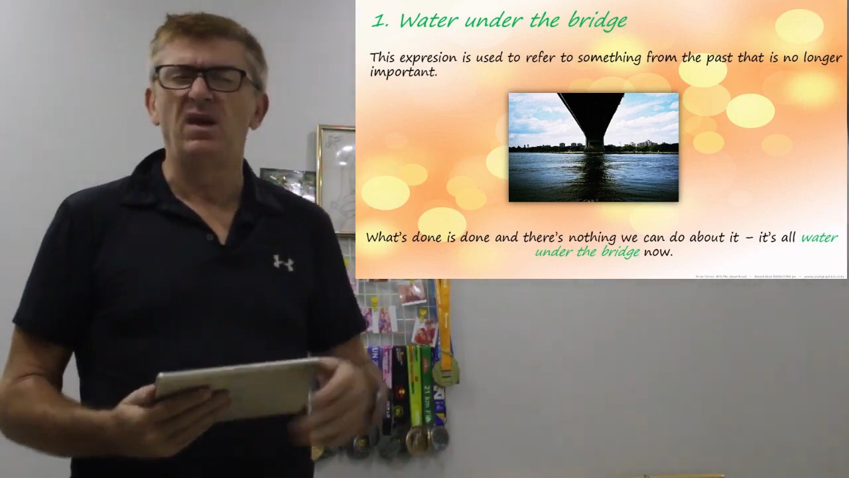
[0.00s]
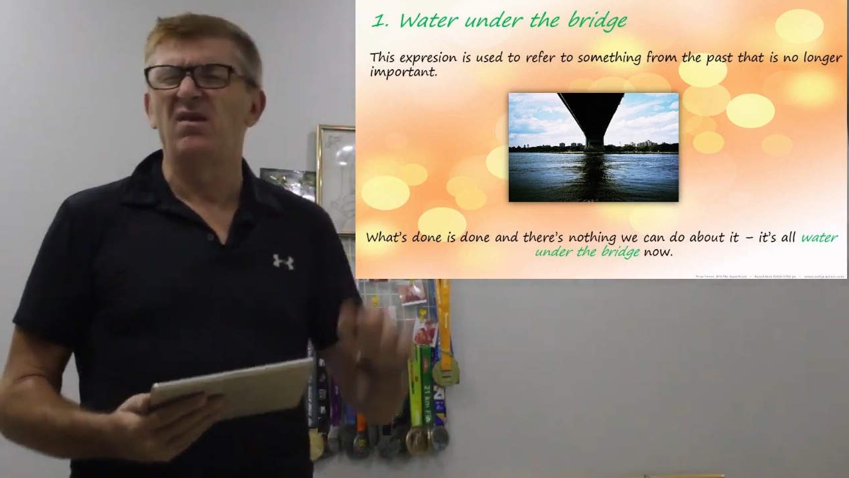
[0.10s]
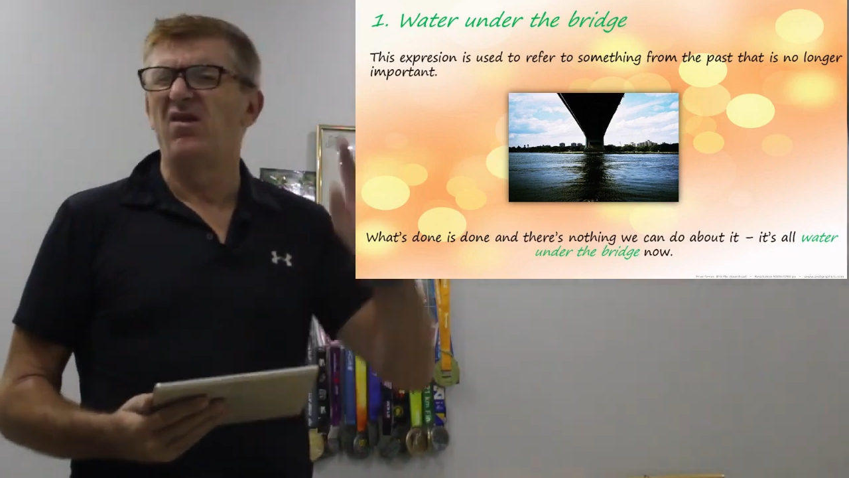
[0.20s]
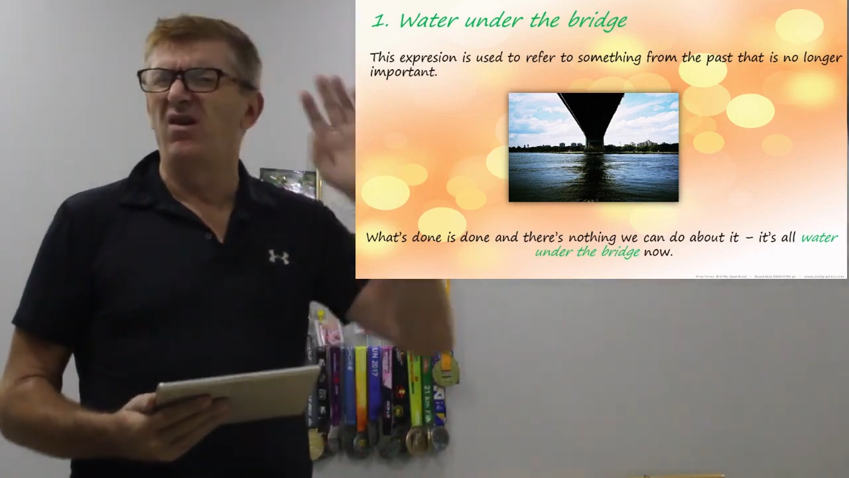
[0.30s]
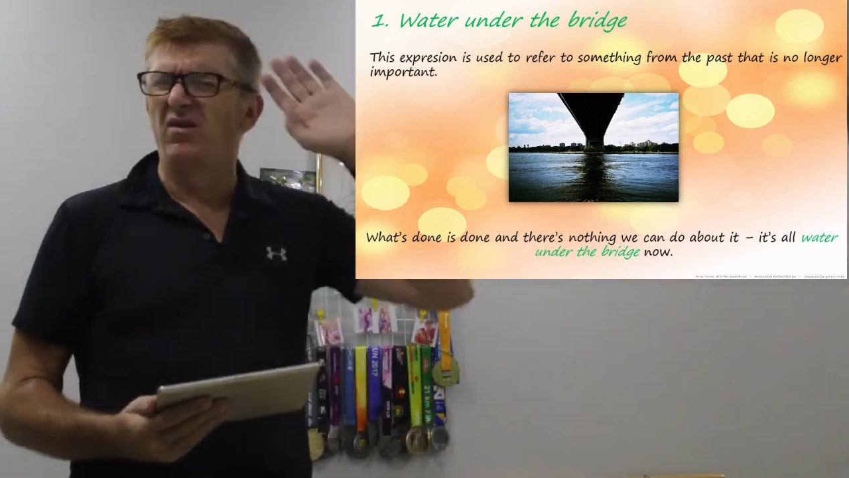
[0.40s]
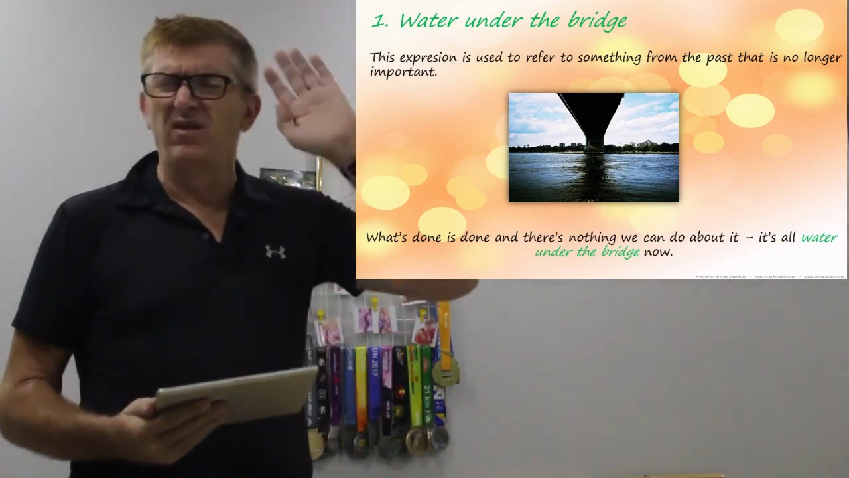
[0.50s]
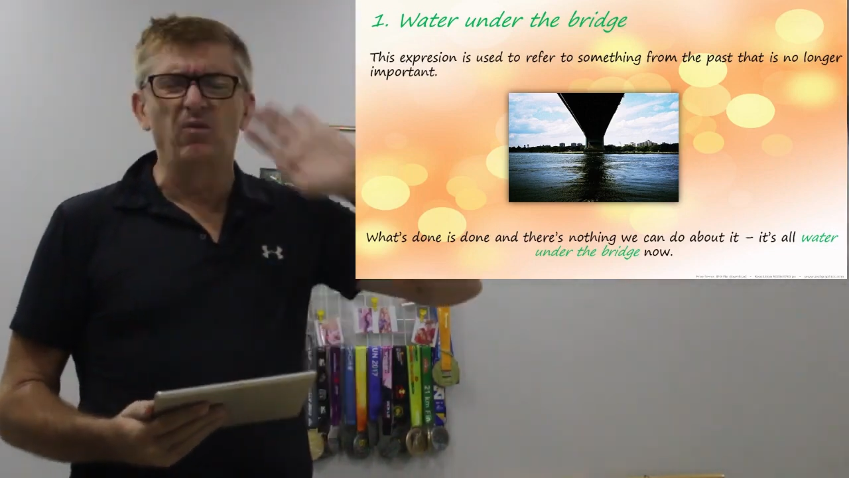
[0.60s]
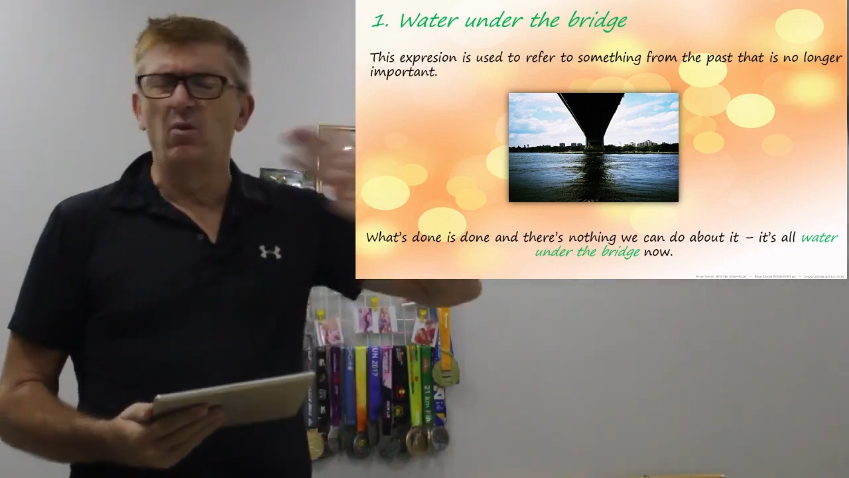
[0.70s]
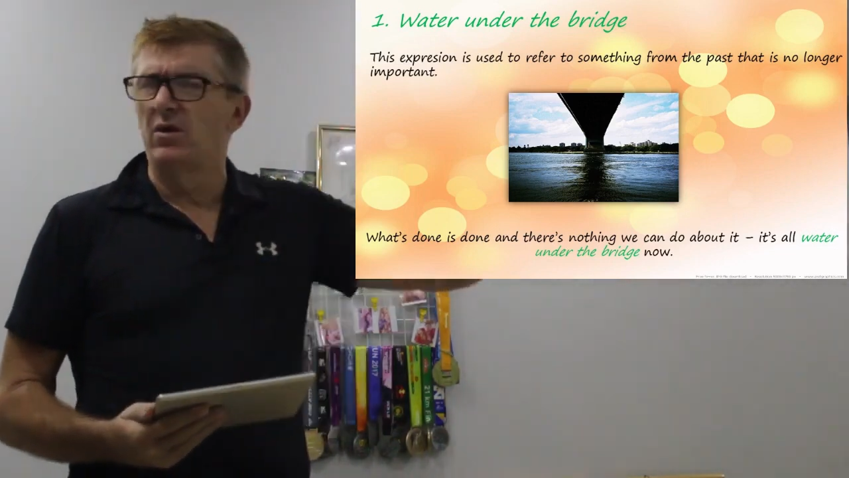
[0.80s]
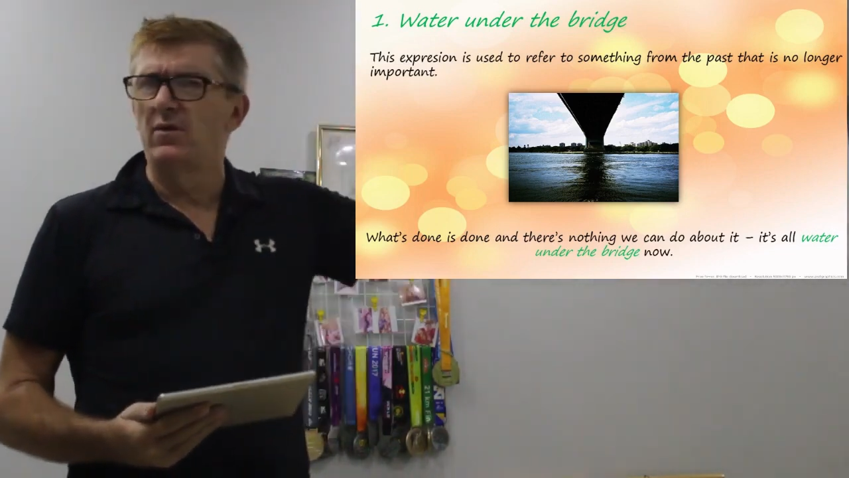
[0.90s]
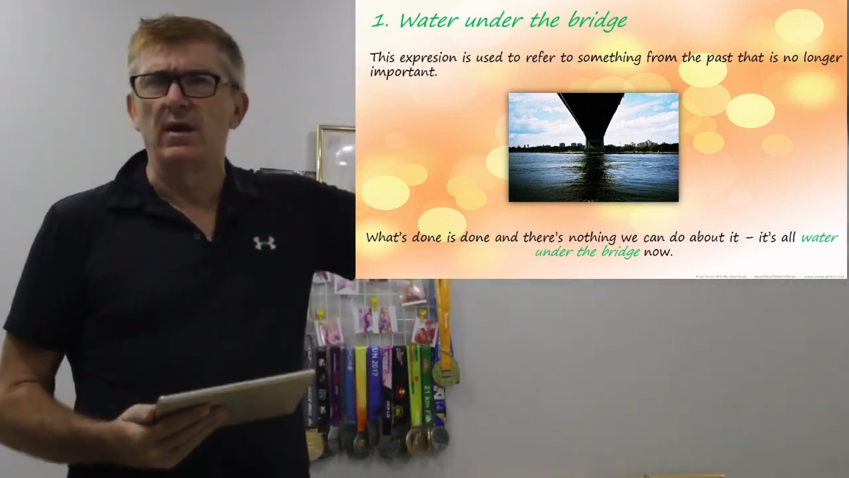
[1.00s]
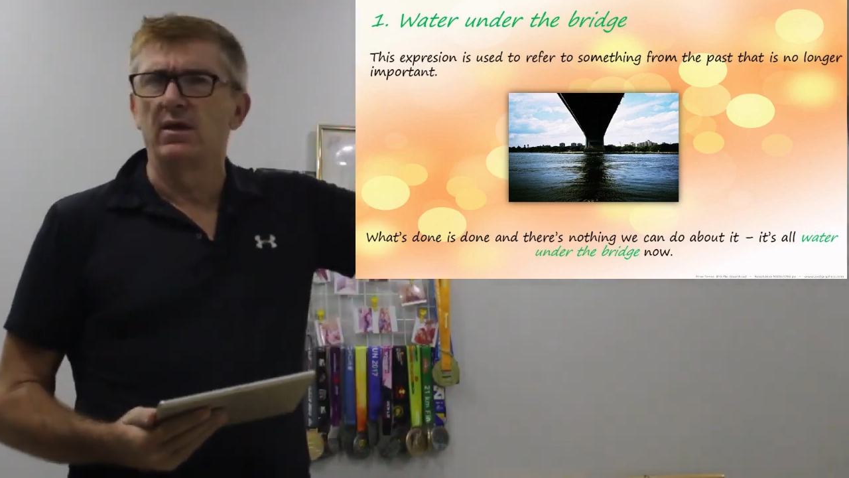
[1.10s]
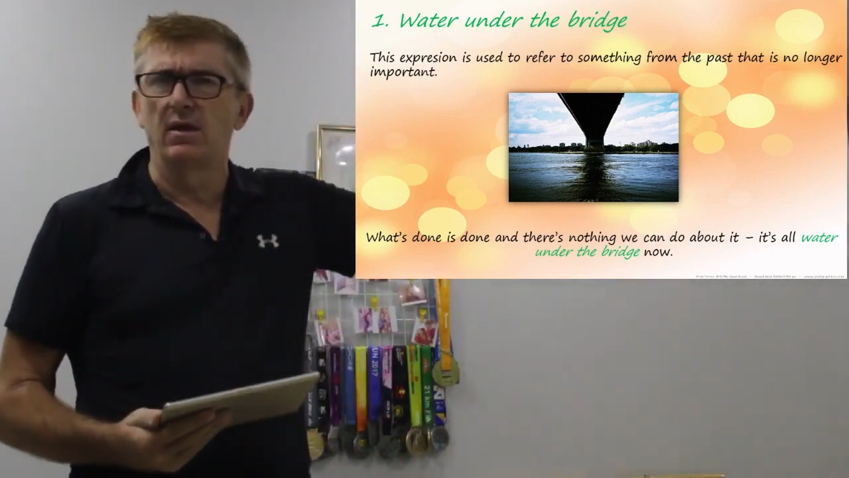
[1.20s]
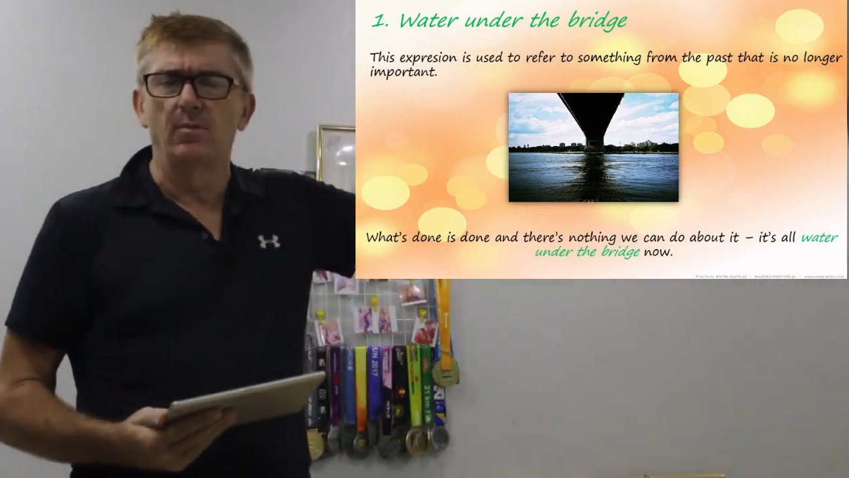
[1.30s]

You go, oh, look, it's water under the